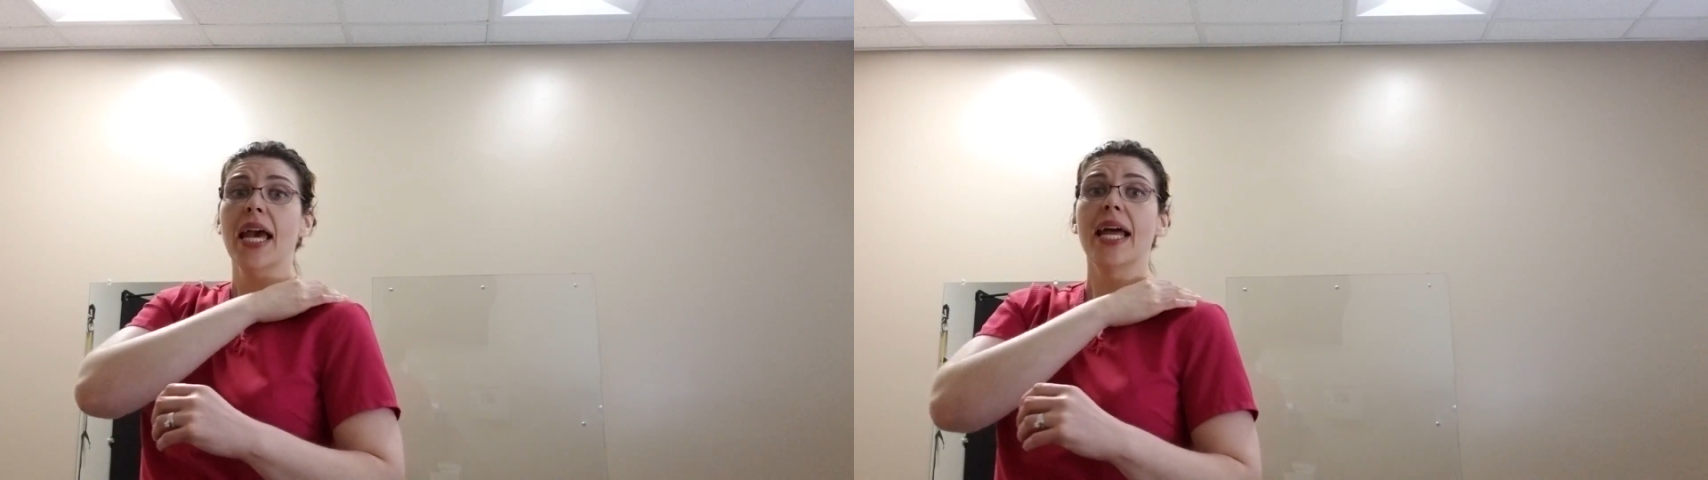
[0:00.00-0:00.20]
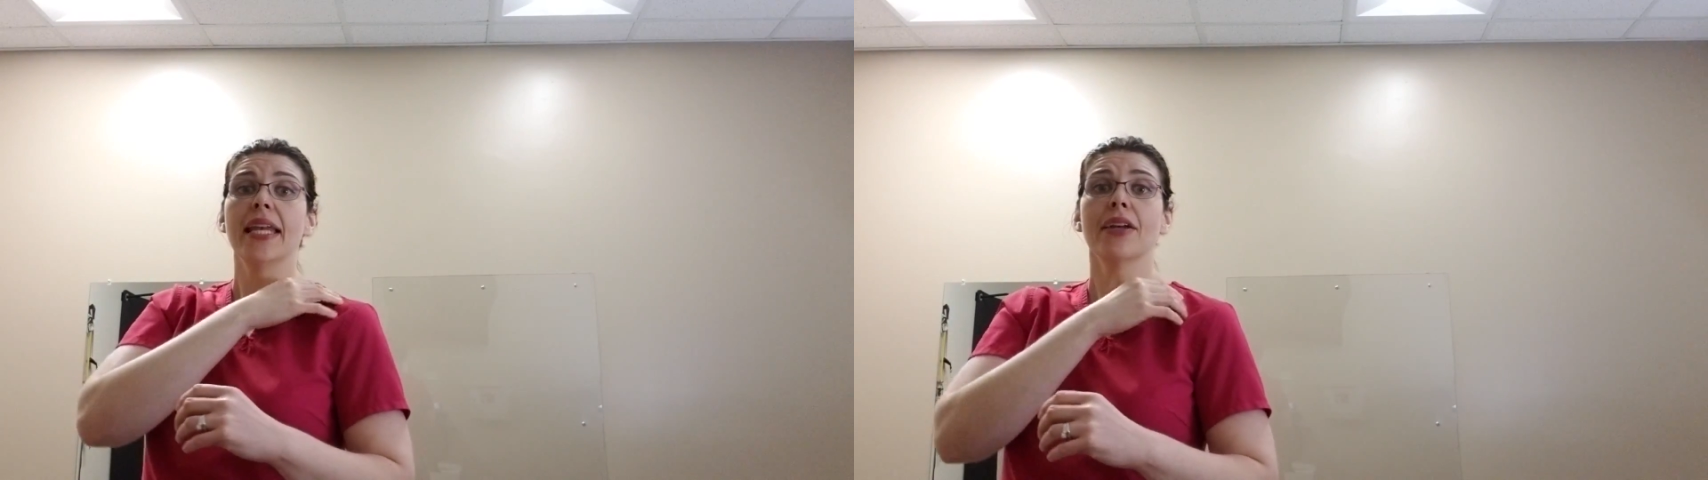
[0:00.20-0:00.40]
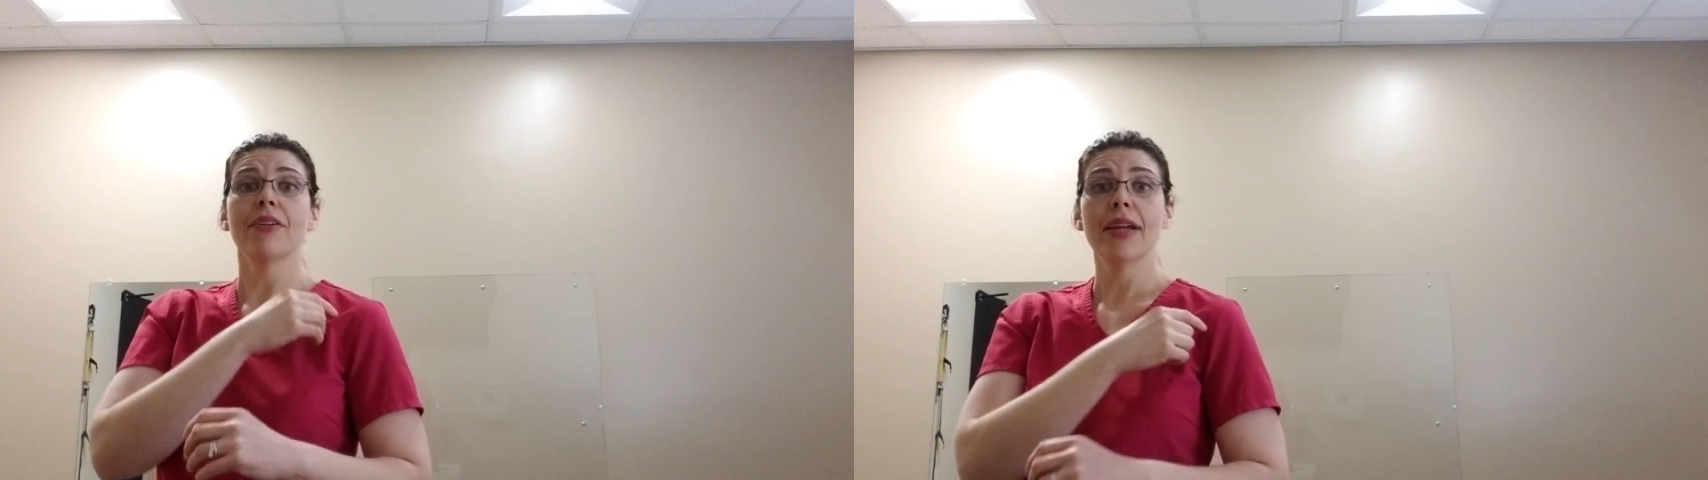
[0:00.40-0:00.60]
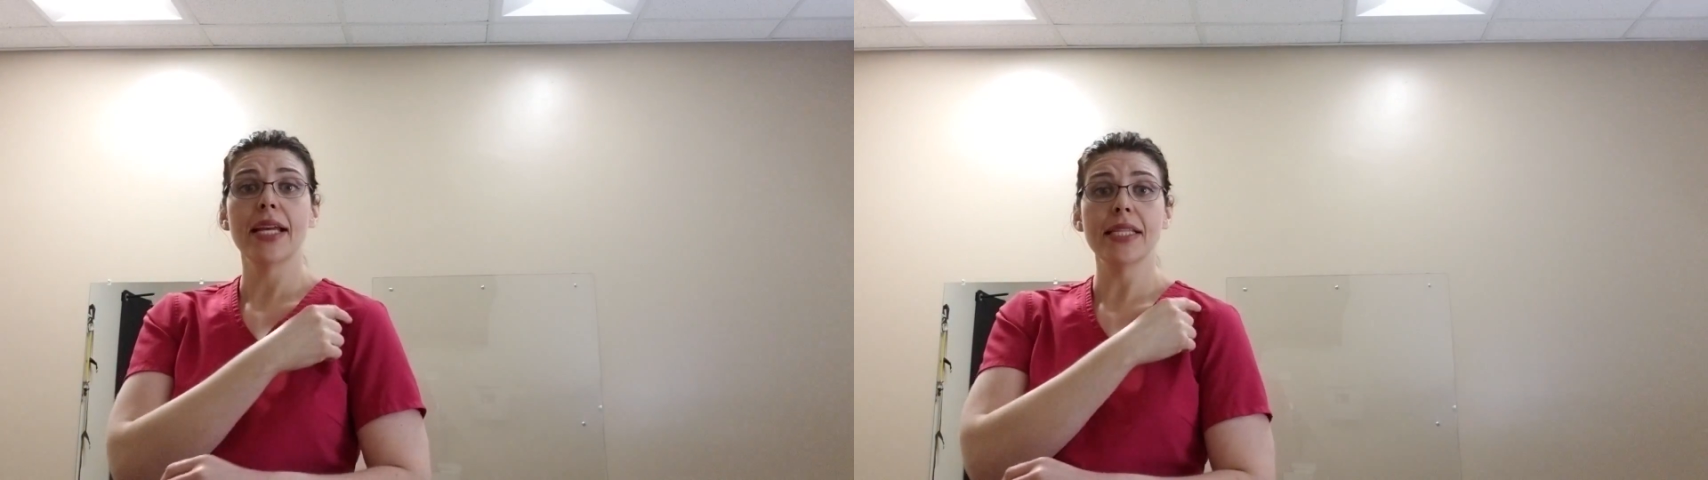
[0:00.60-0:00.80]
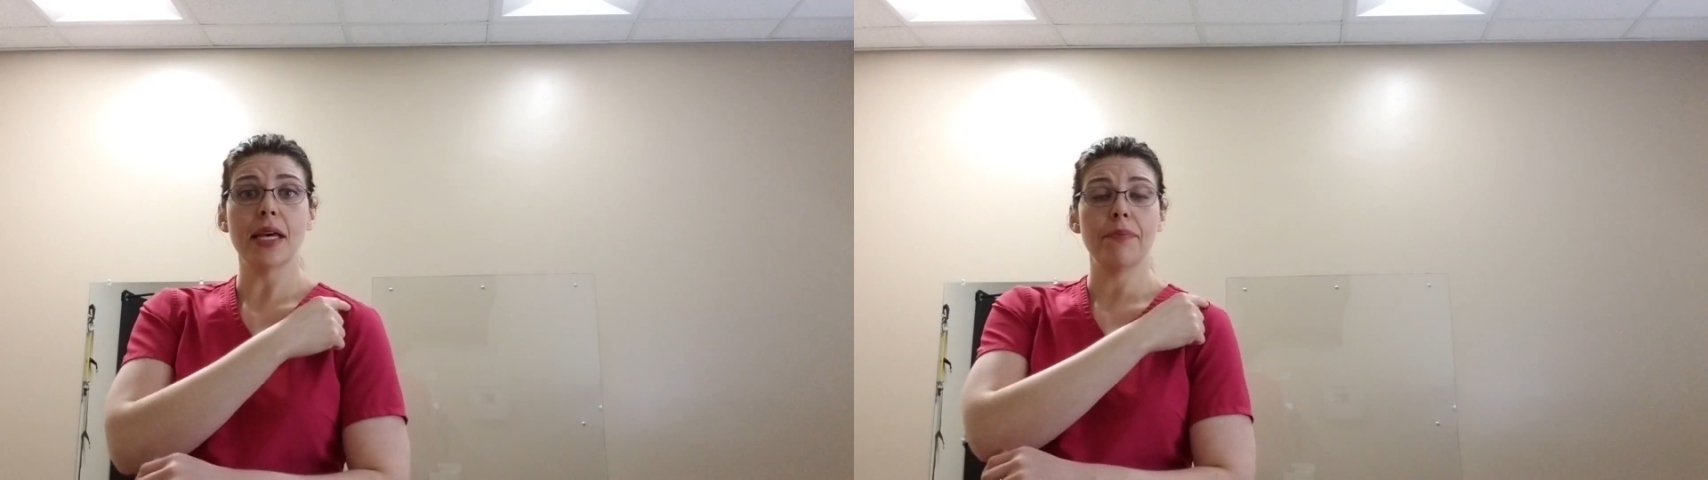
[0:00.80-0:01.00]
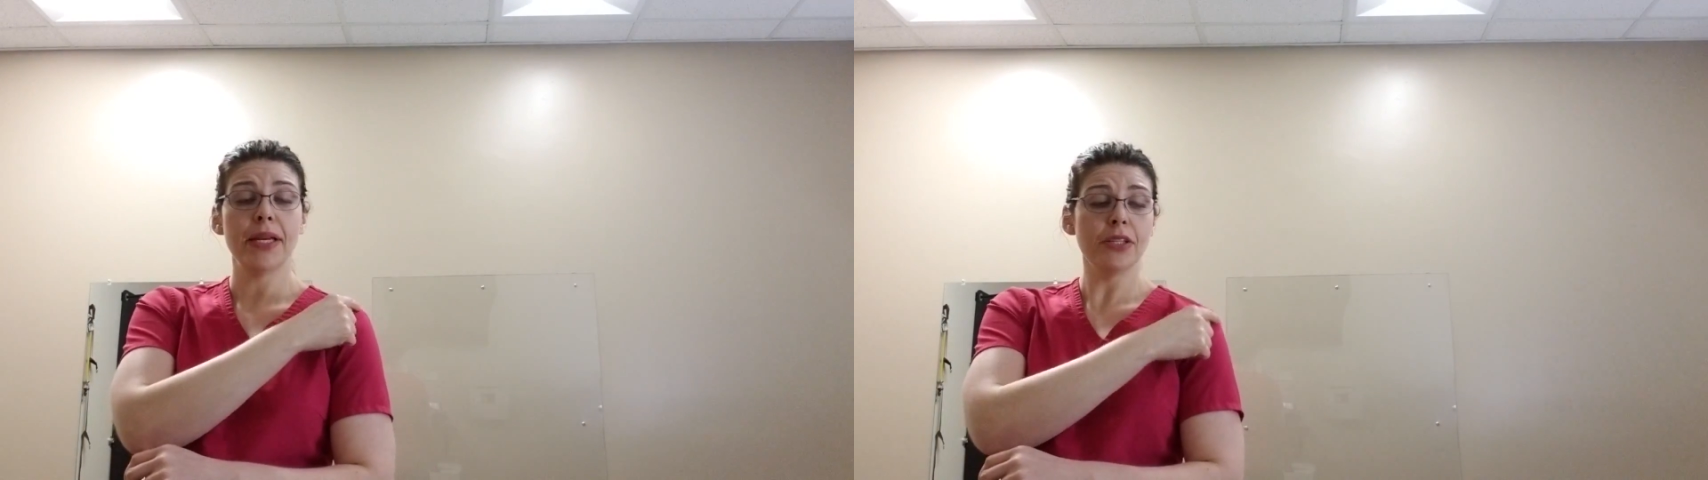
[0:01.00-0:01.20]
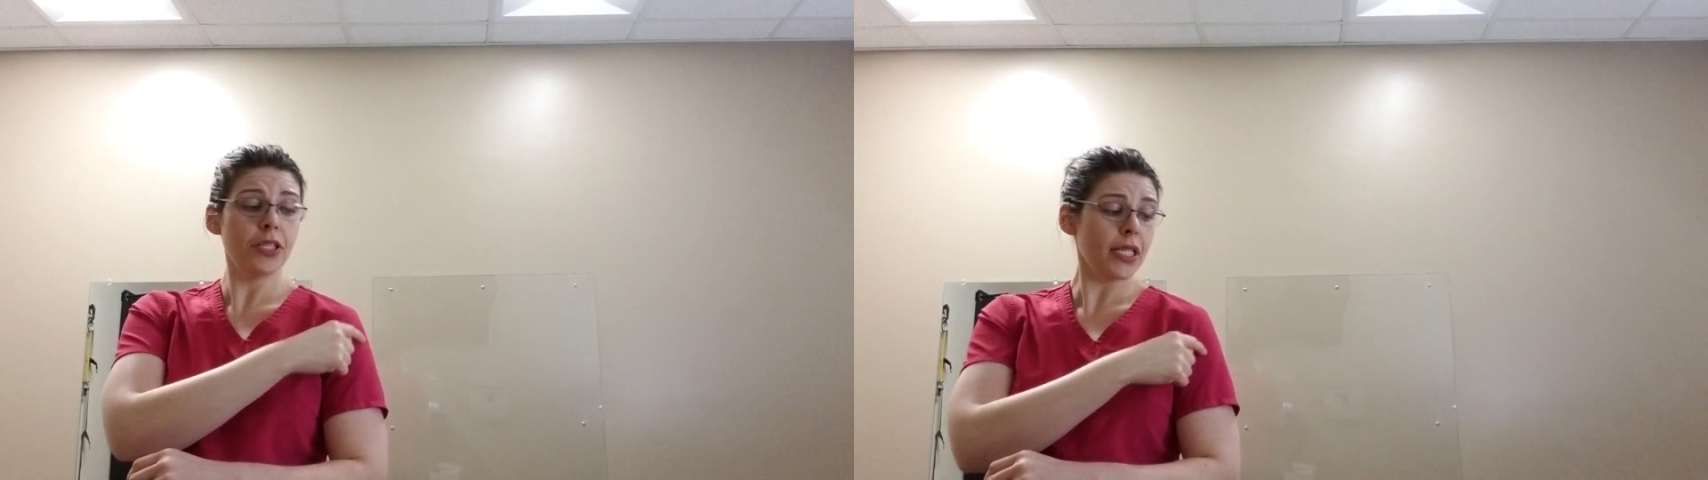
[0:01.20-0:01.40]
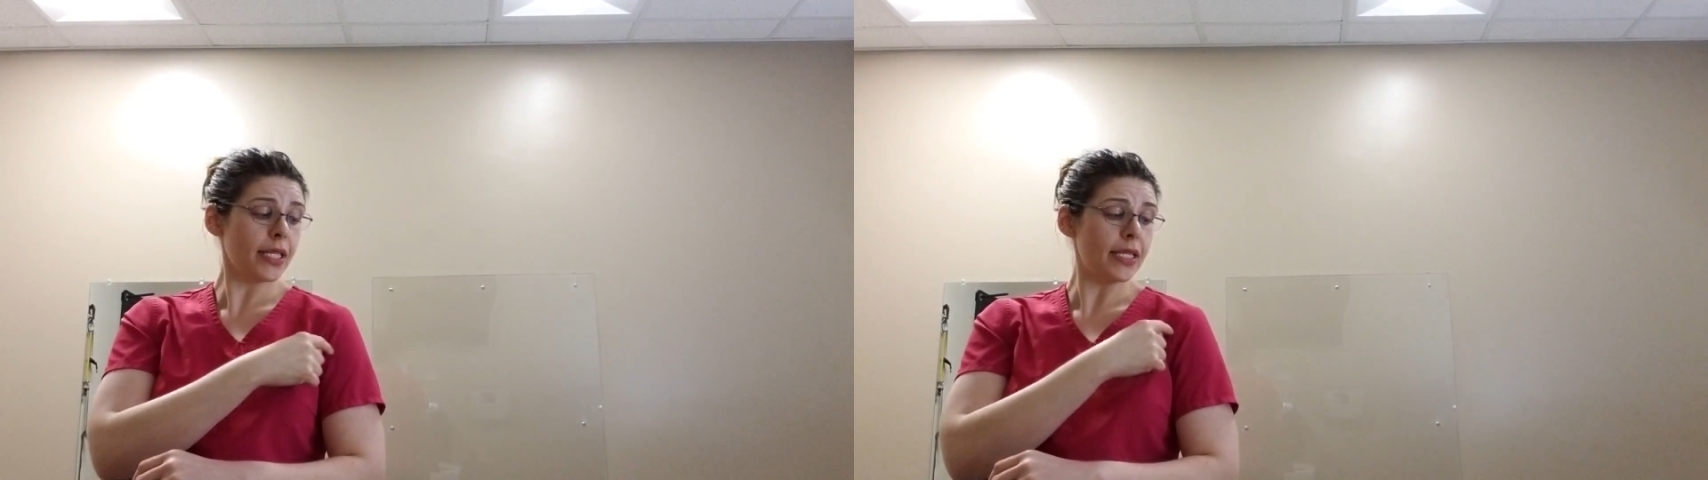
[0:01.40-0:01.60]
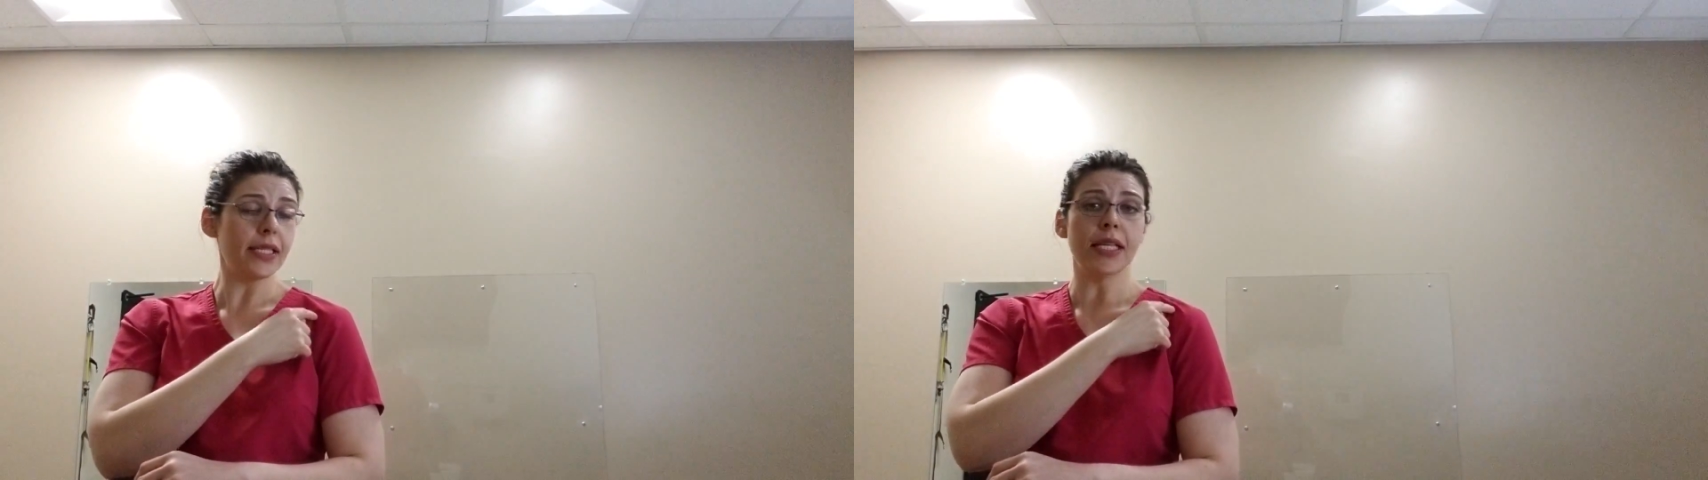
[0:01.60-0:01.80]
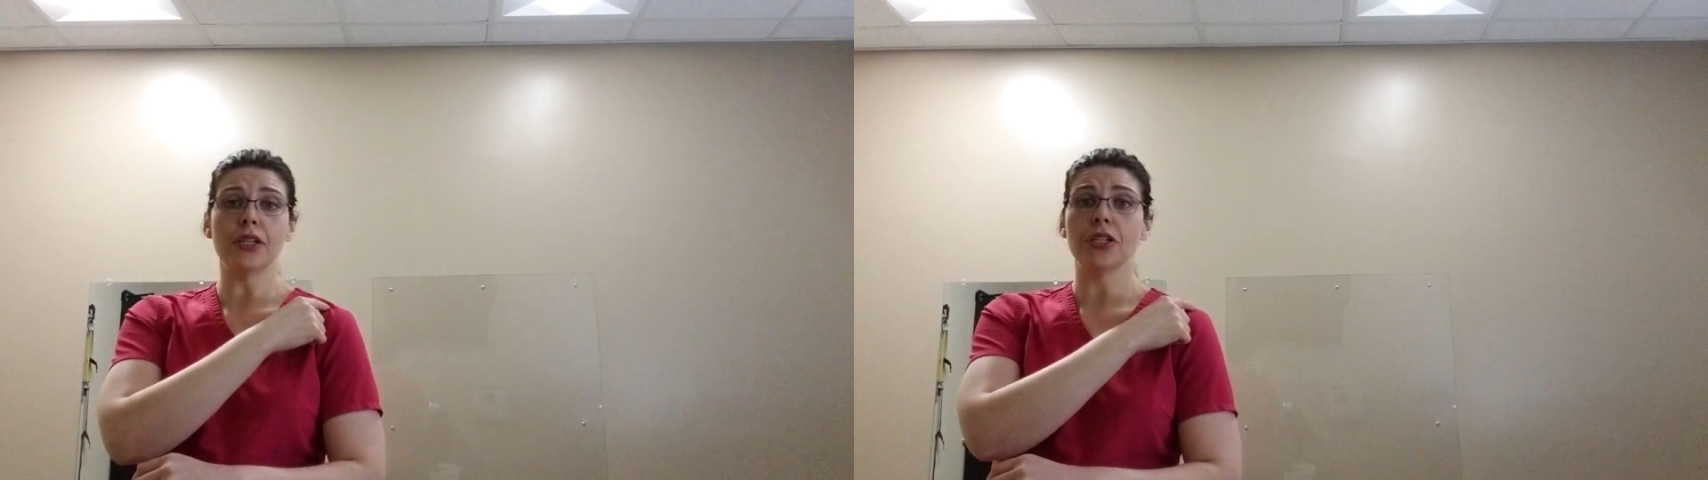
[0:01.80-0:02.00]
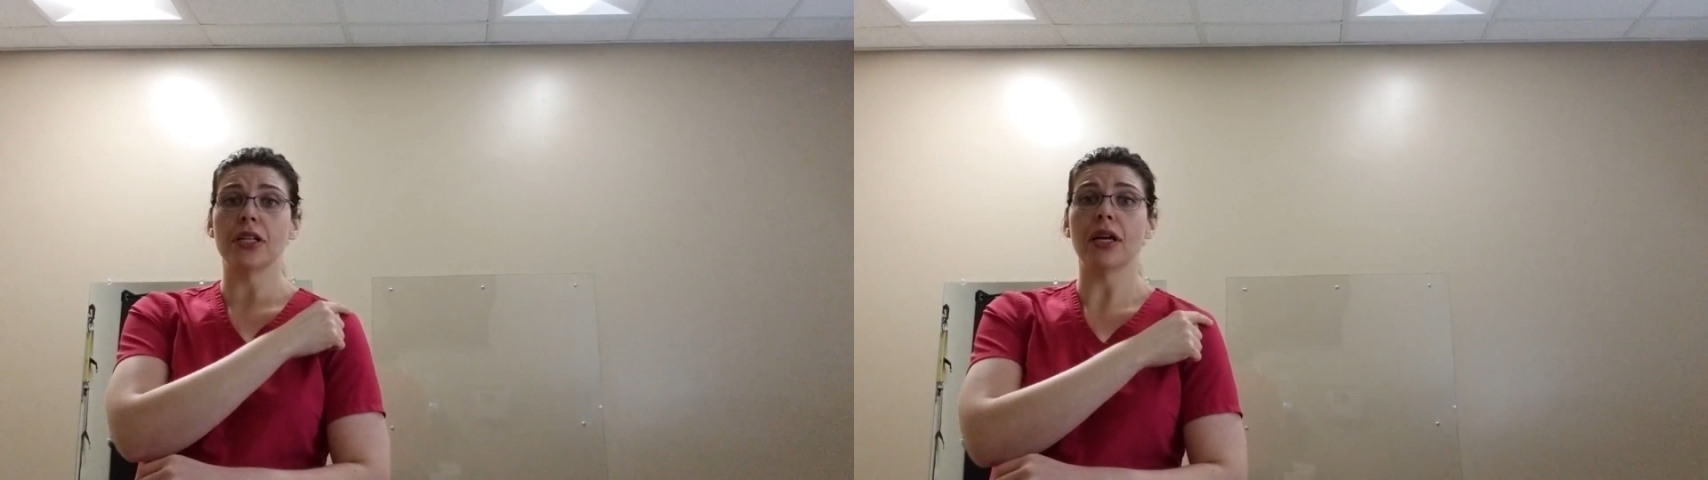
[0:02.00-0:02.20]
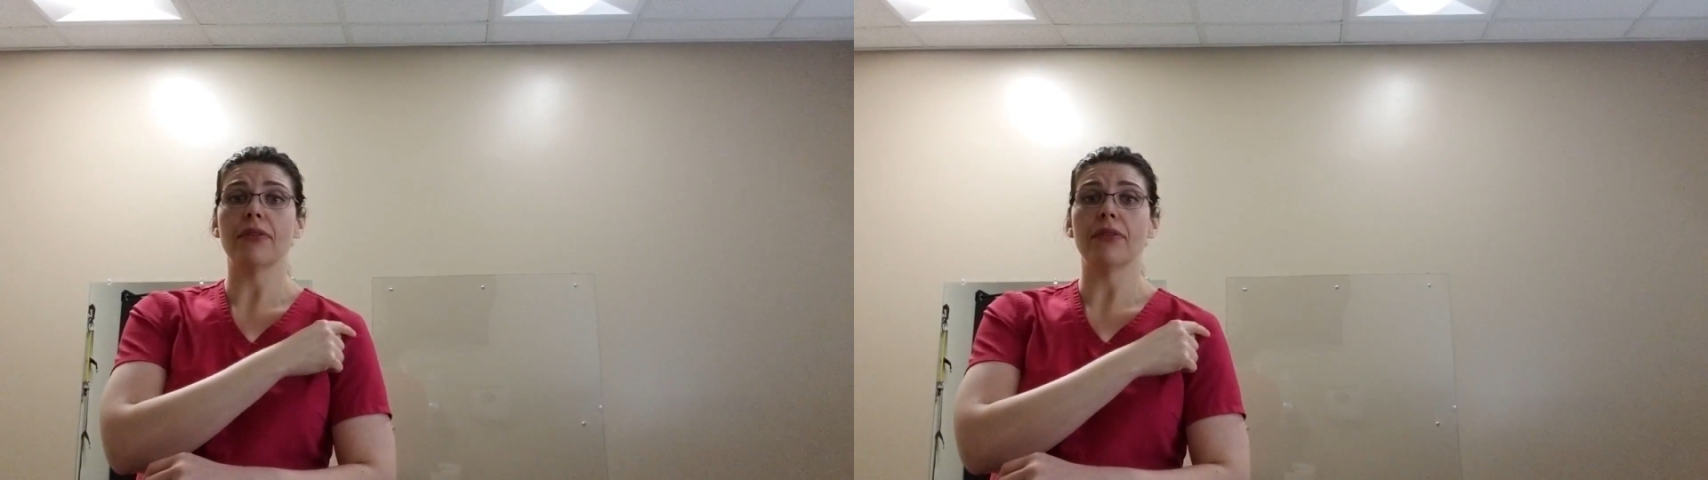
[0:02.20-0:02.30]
and then creates a pinching sensation